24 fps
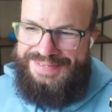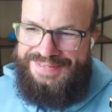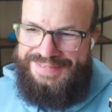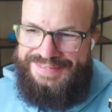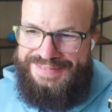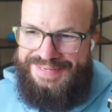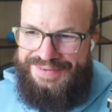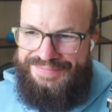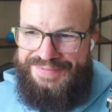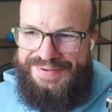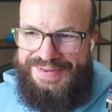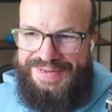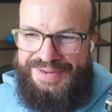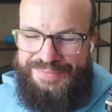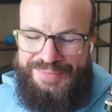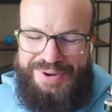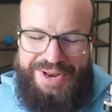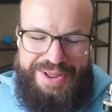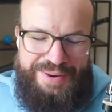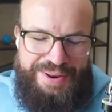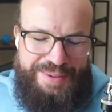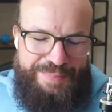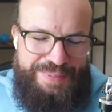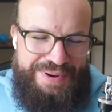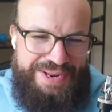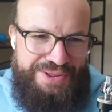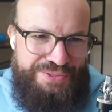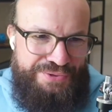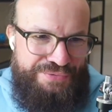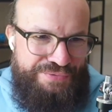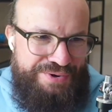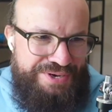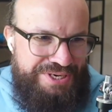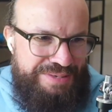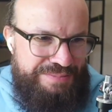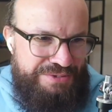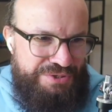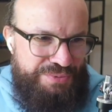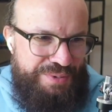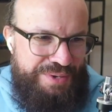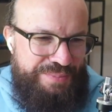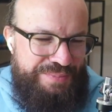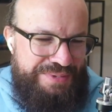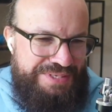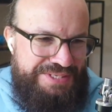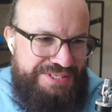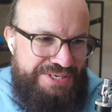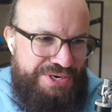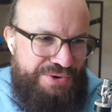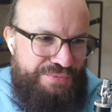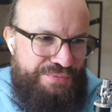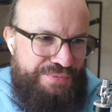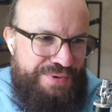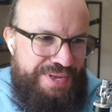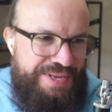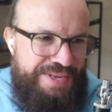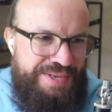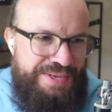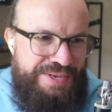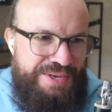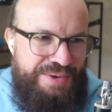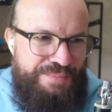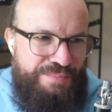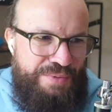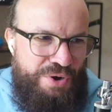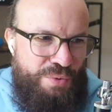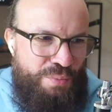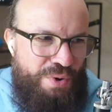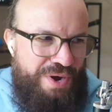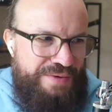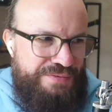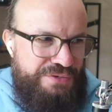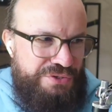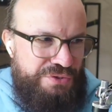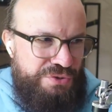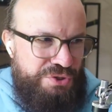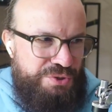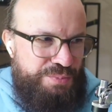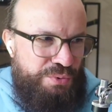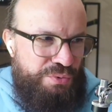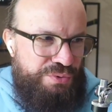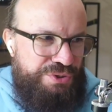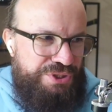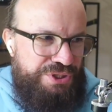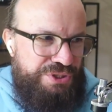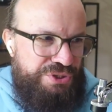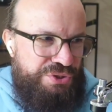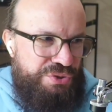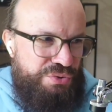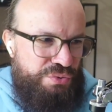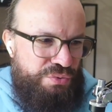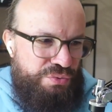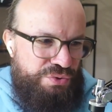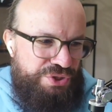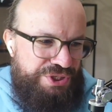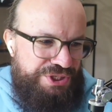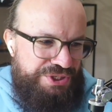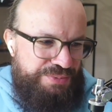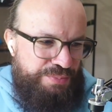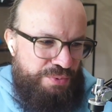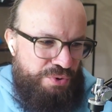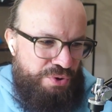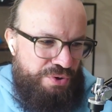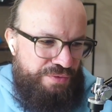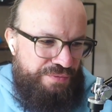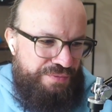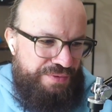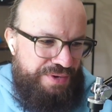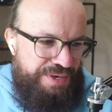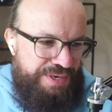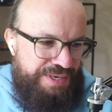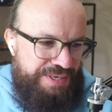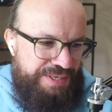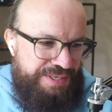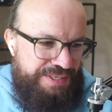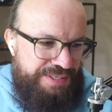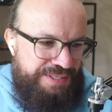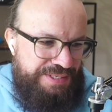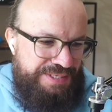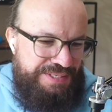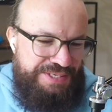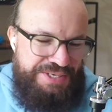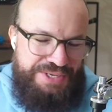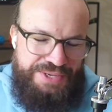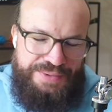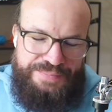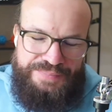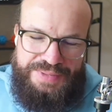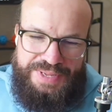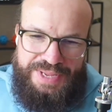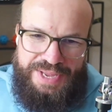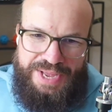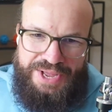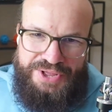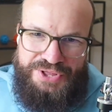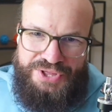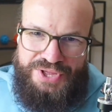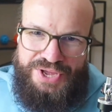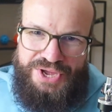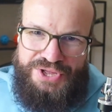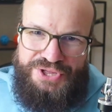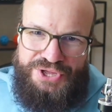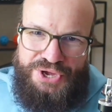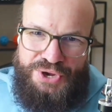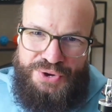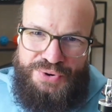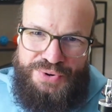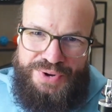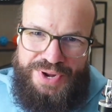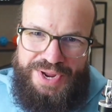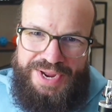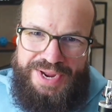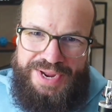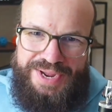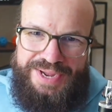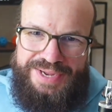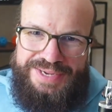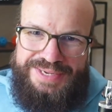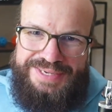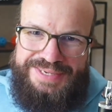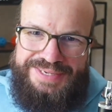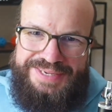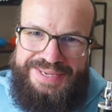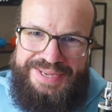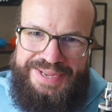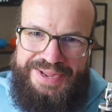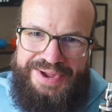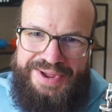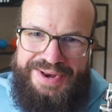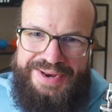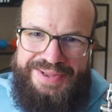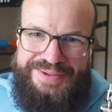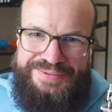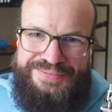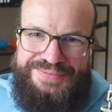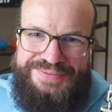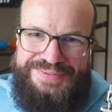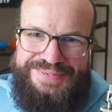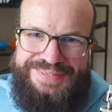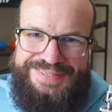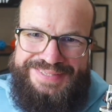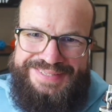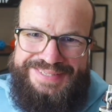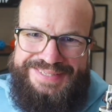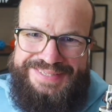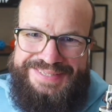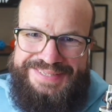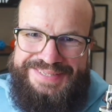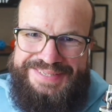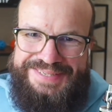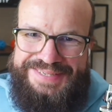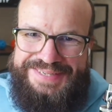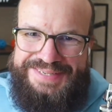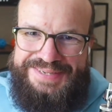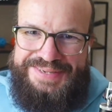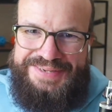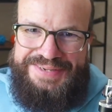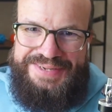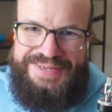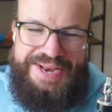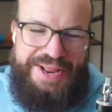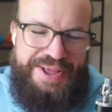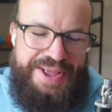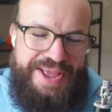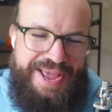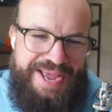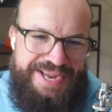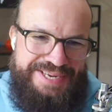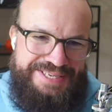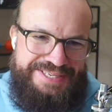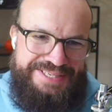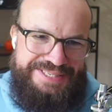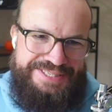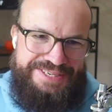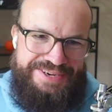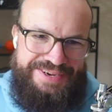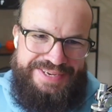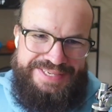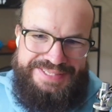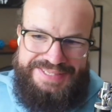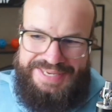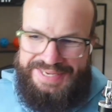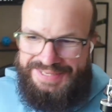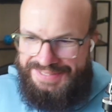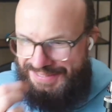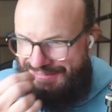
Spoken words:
Definitely. I mean, I play 3 times a week myself. My wife's not sporty at all. She's more of a yoga kind of, exerciser. Does